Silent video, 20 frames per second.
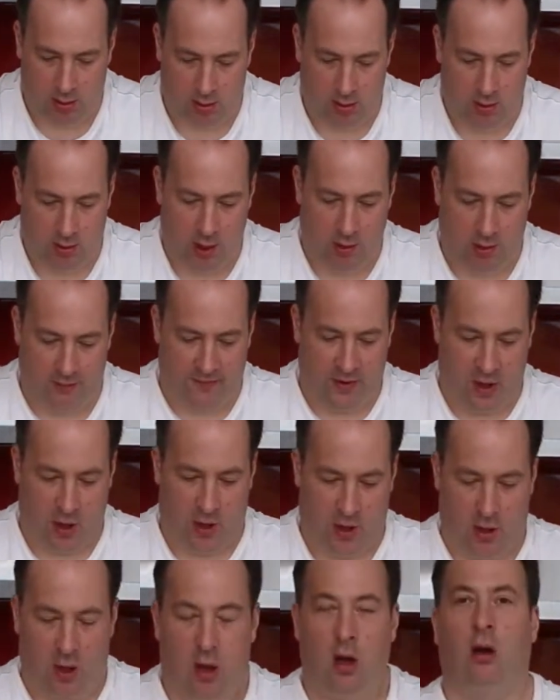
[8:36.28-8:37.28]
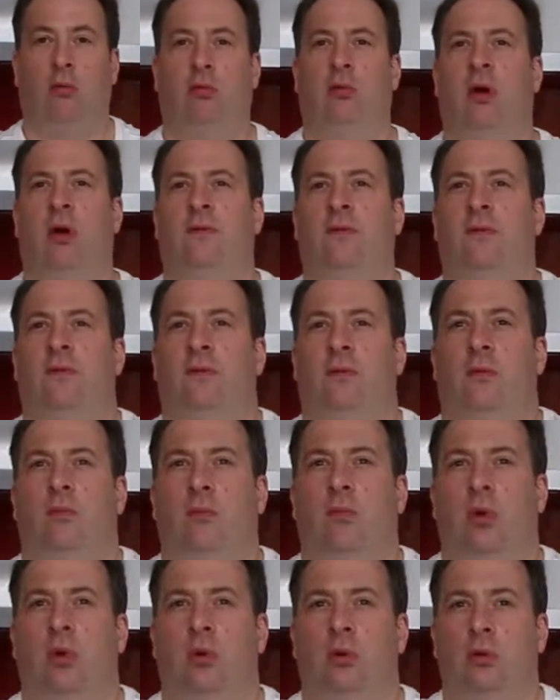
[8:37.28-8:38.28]
Now I've got a rough
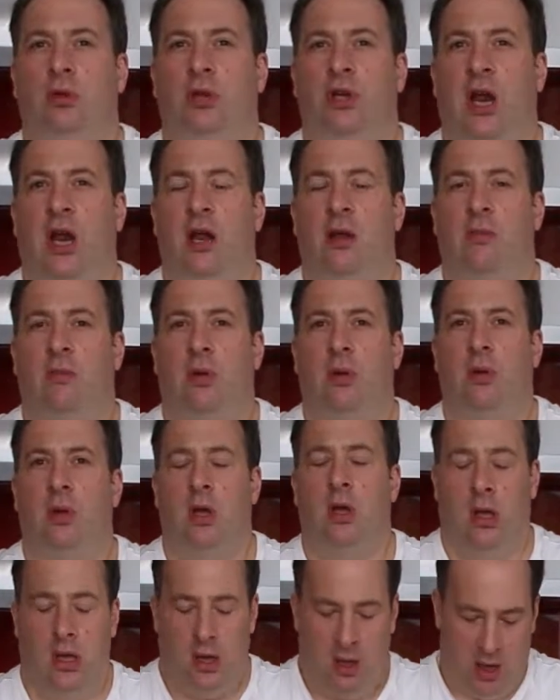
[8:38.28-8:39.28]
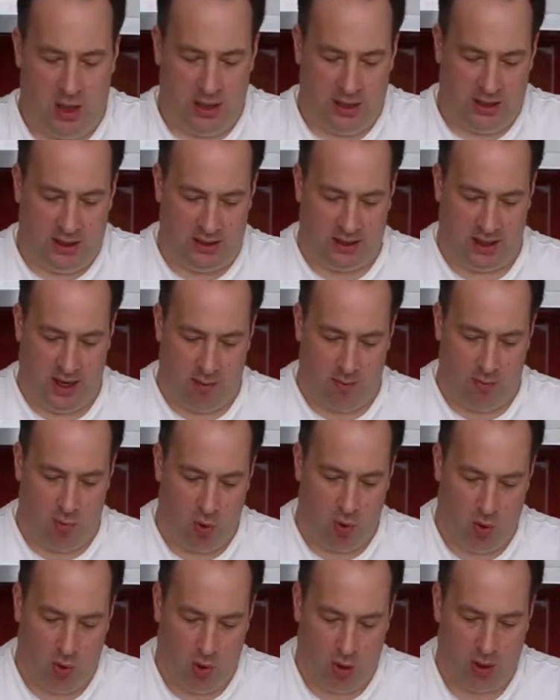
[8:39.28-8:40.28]
ball shape, I need to get
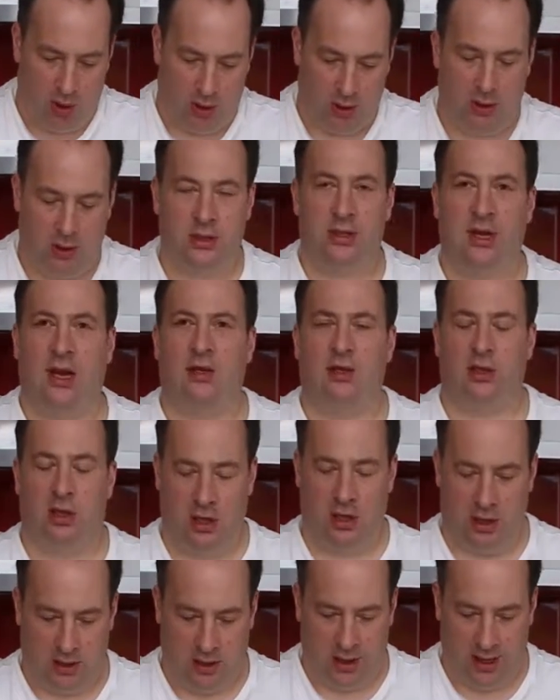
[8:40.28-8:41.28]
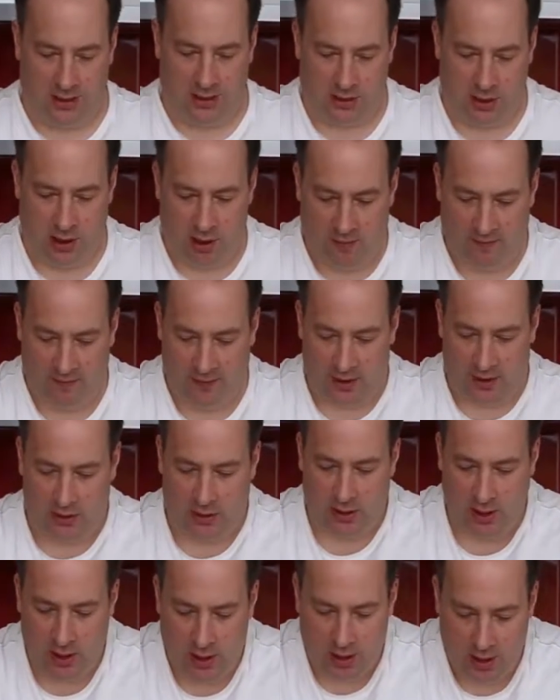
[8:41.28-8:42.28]
more tension into that surface,
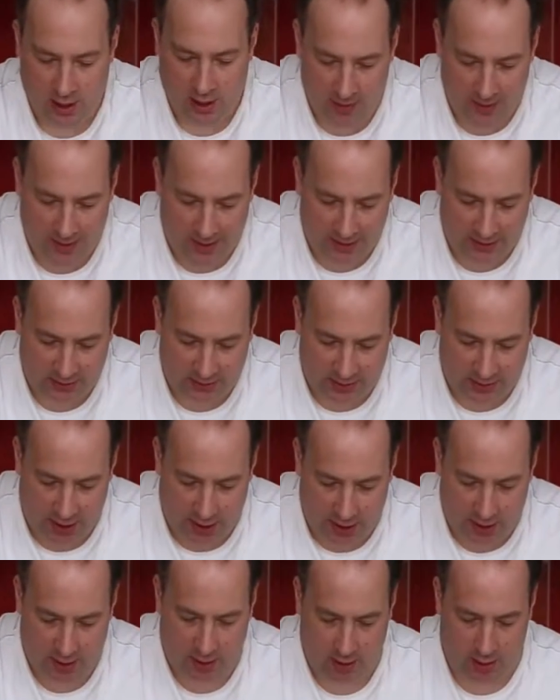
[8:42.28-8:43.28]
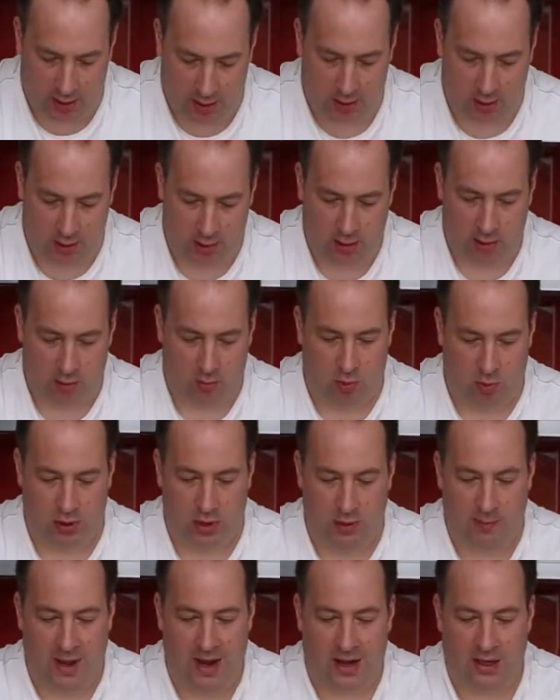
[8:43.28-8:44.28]
and that's done with the
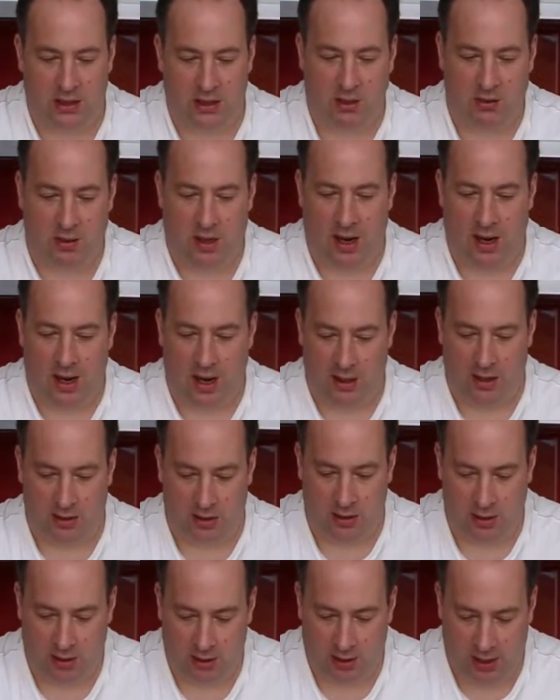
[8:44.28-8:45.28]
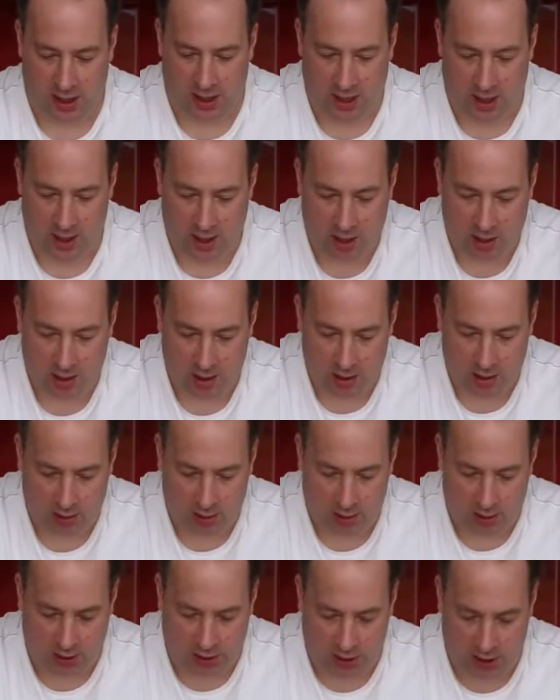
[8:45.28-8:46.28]
base of the hands here,
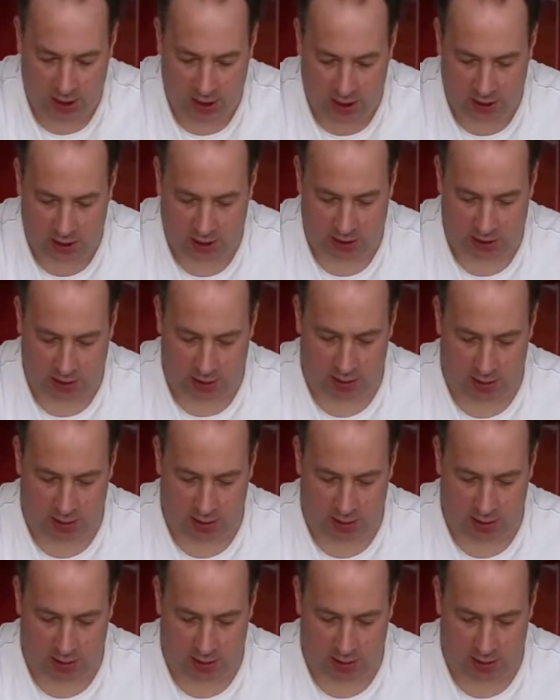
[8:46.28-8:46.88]
just